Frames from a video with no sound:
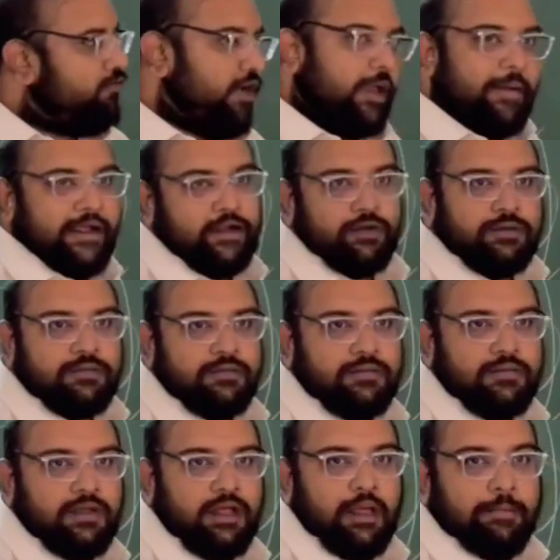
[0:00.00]
5 by 2.
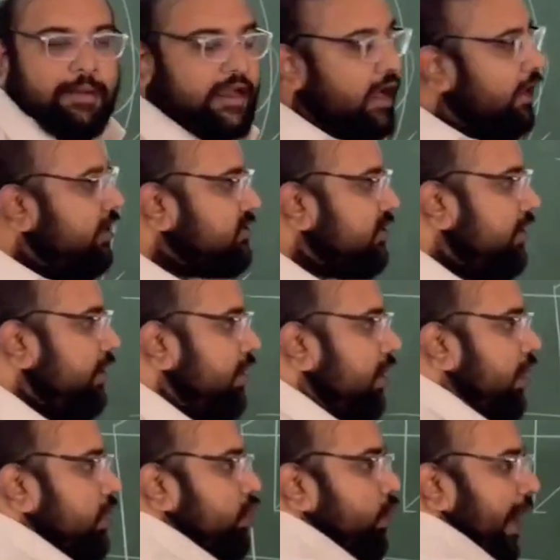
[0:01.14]
Because
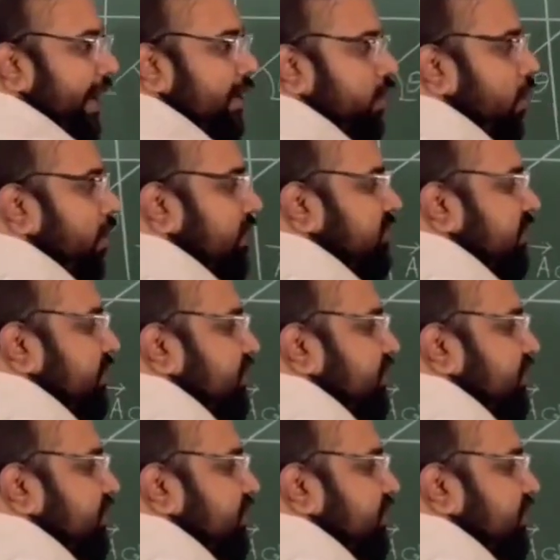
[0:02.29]
to enclose